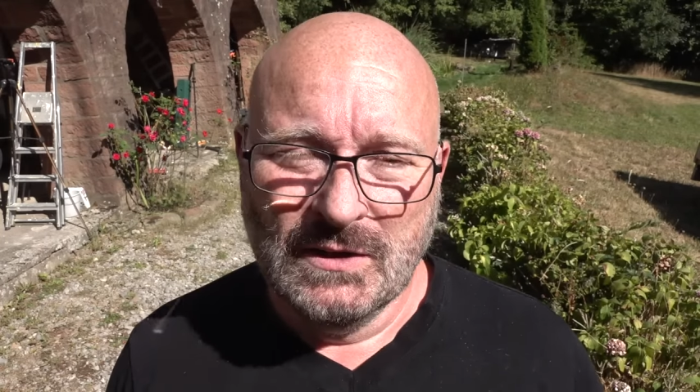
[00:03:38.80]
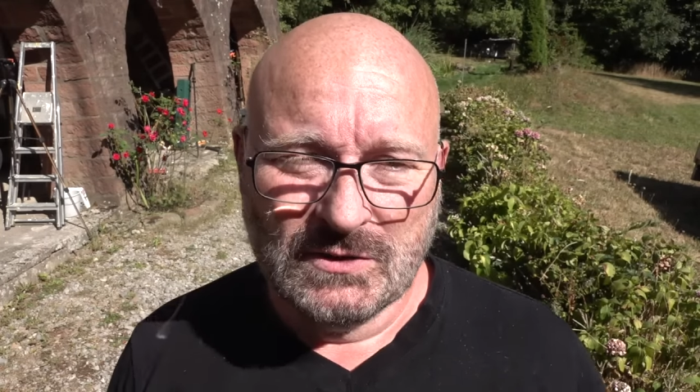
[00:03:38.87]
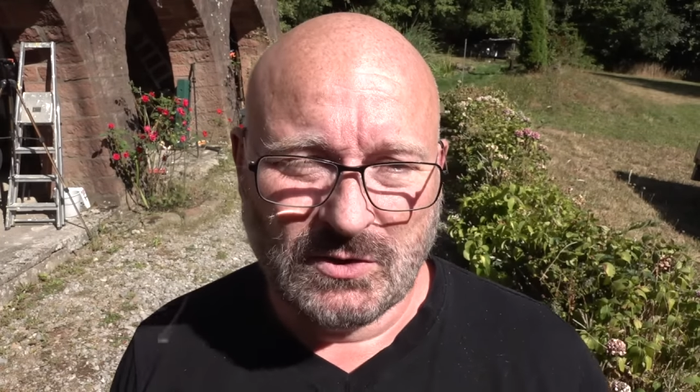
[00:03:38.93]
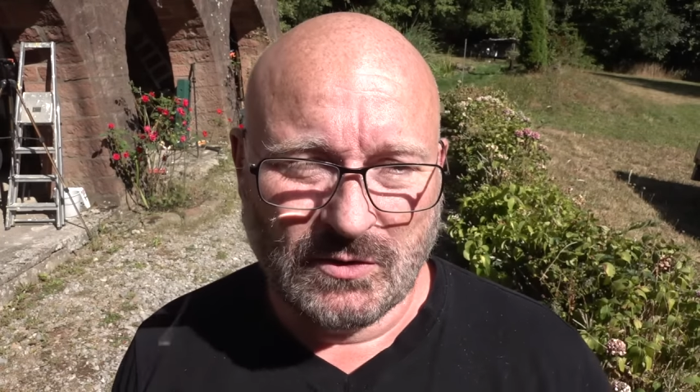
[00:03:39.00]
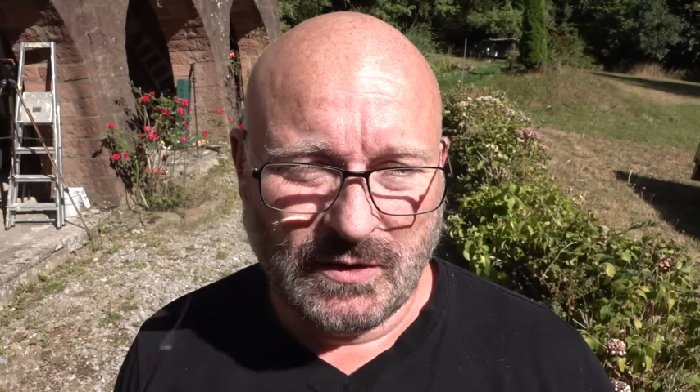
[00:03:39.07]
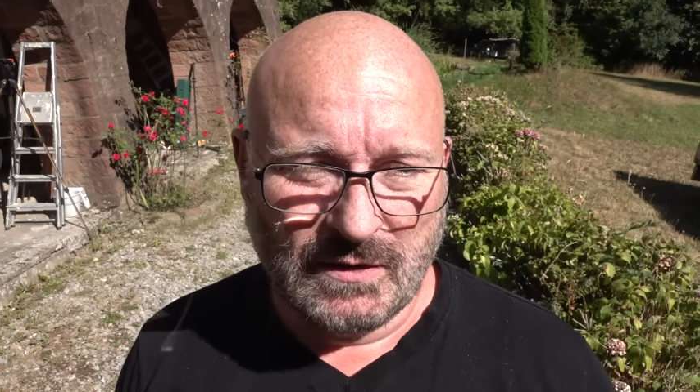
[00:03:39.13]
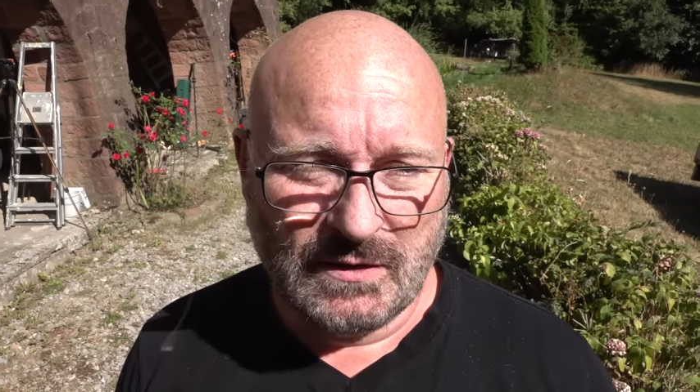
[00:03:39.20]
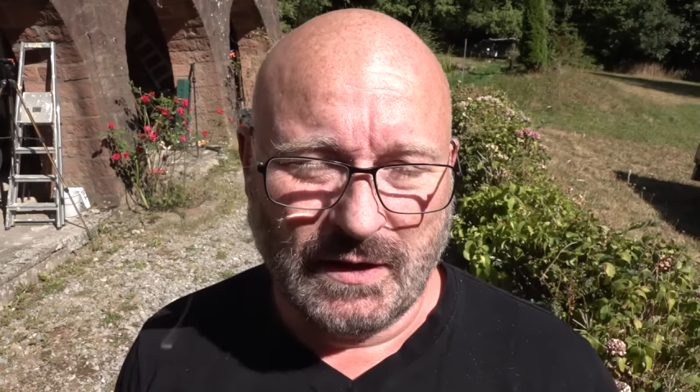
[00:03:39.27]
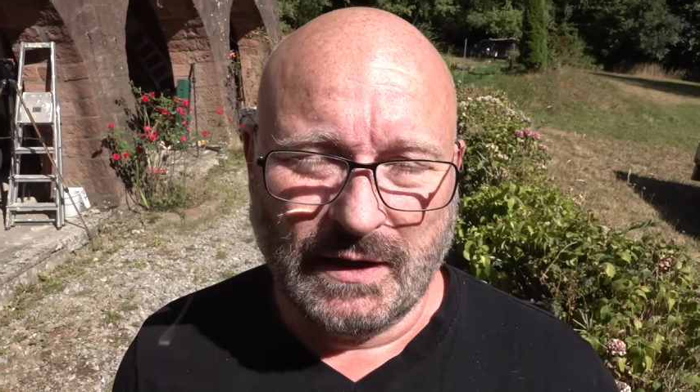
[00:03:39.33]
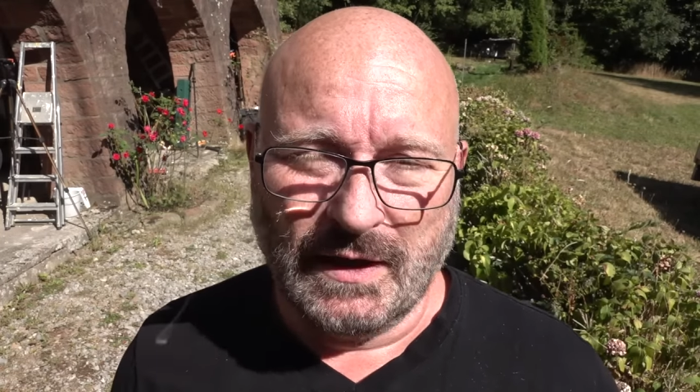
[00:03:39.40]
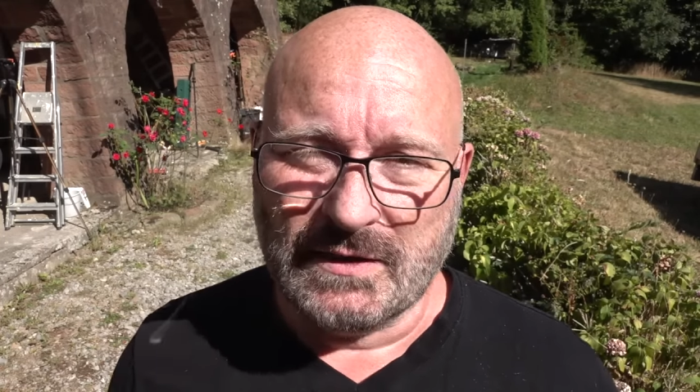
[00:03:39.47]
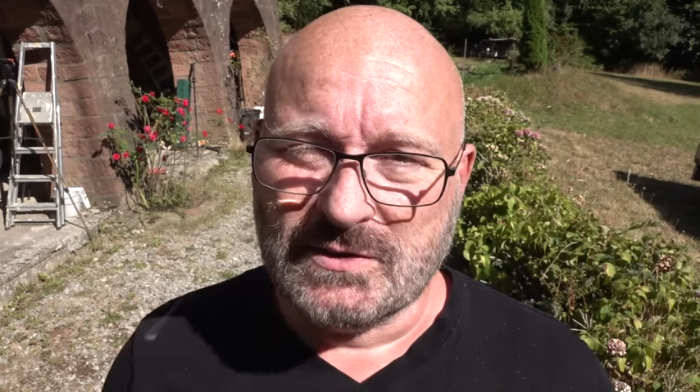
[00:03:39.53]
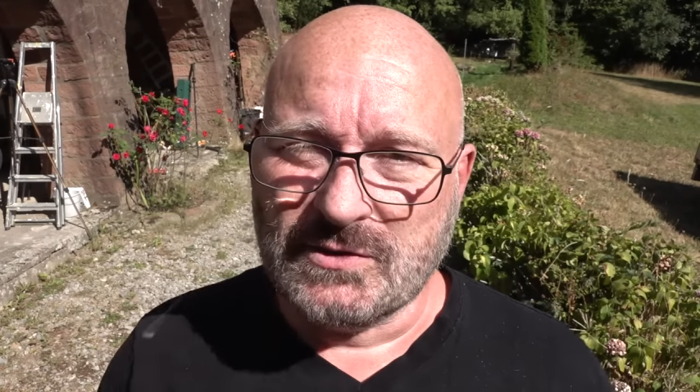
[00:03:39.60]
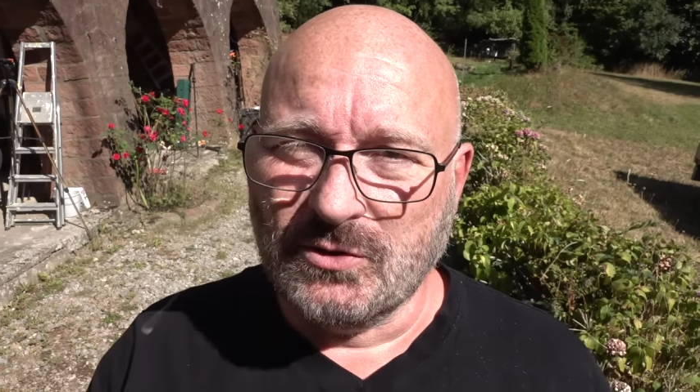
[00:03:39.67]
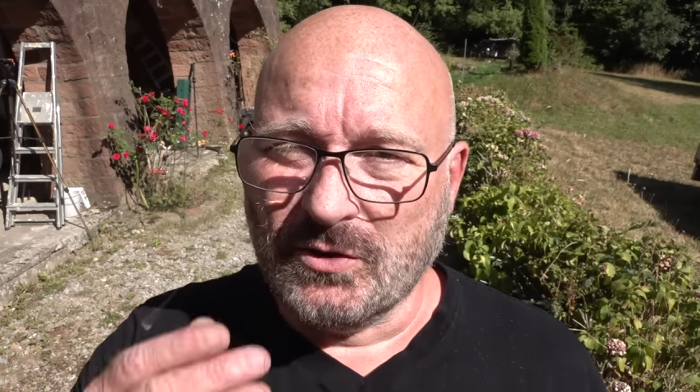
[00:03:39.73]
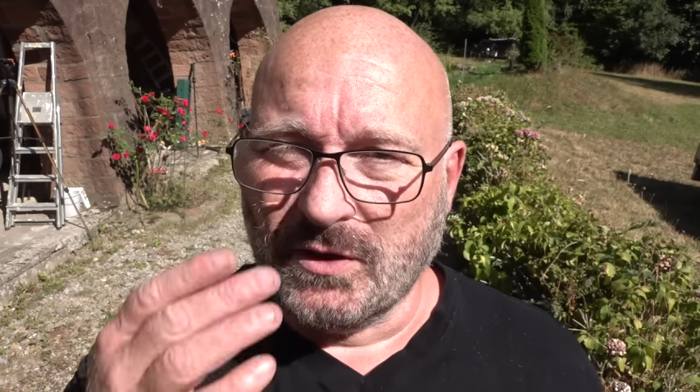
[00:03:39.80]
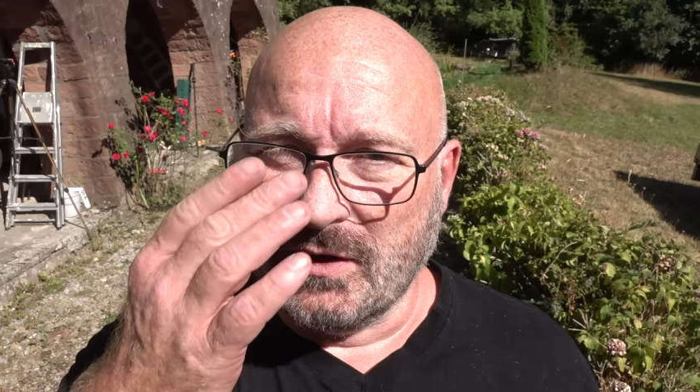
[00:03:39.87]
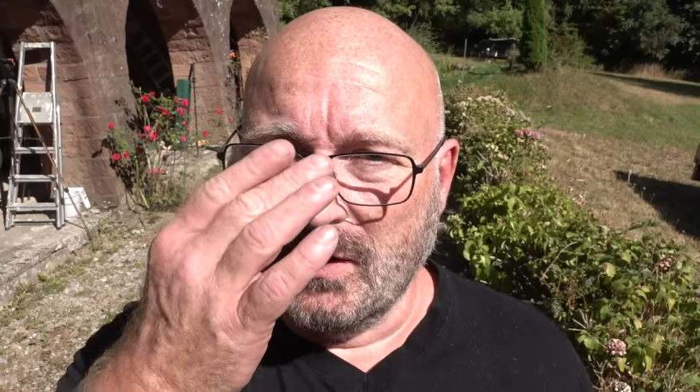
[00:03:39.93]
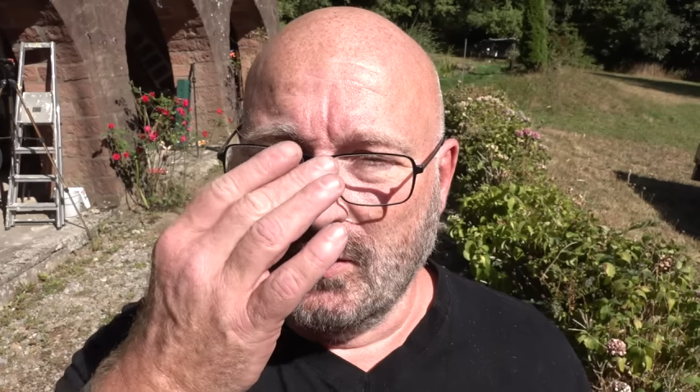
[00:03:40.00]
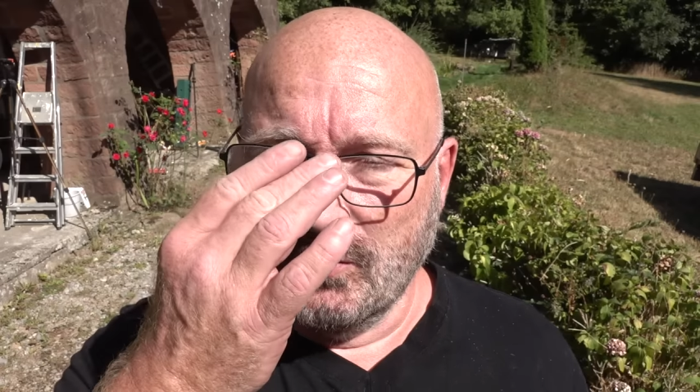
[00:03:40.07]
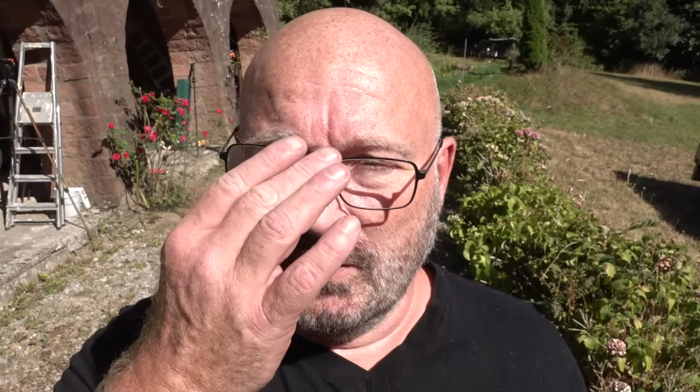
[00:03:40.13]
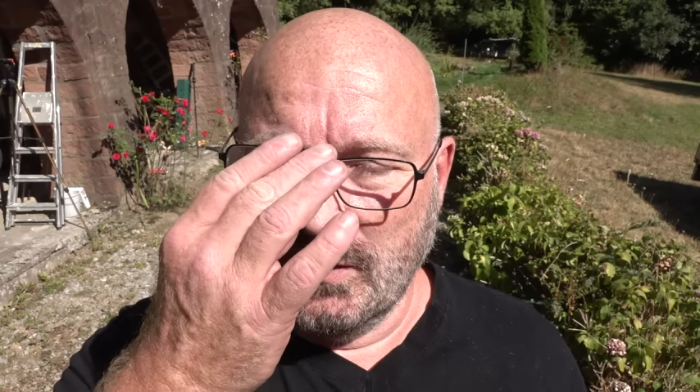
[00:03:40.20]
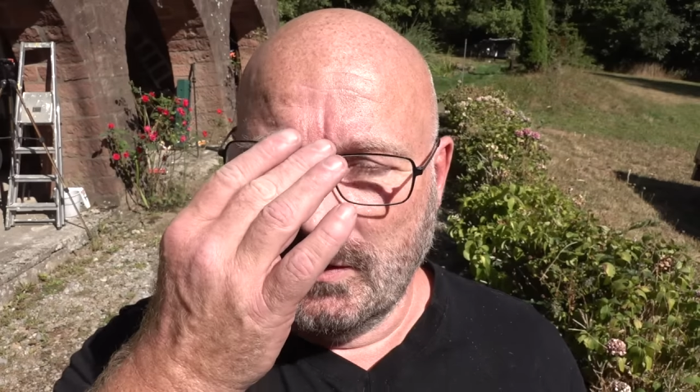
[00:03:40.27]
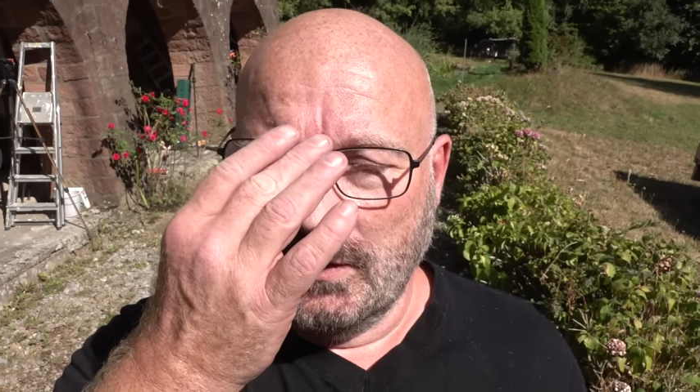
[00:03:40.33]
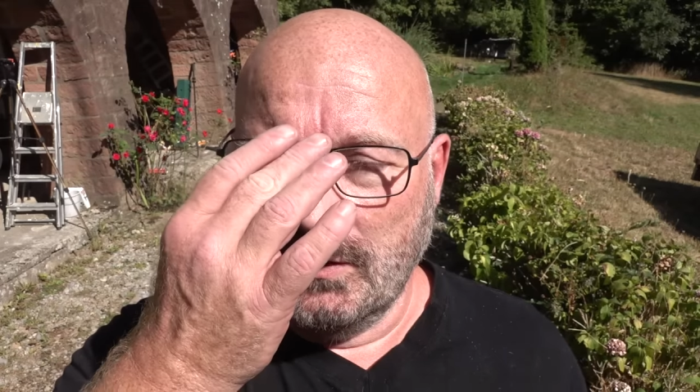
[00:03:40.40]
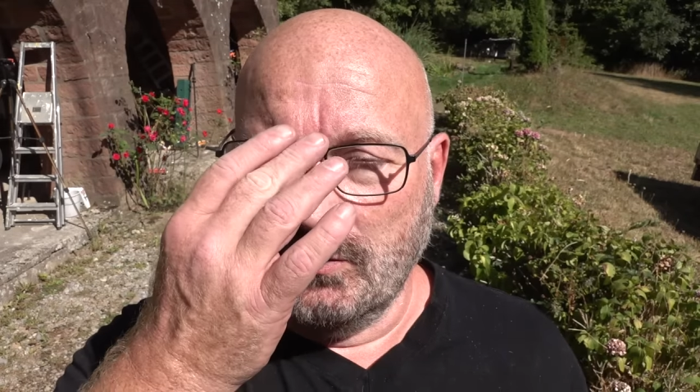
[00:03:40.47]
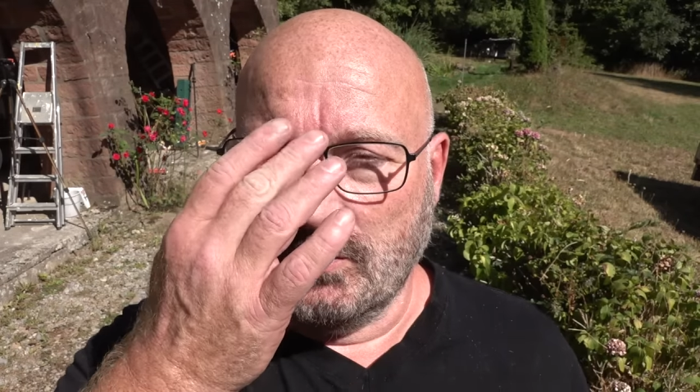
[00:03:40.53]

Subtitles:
so that they get sorted out and then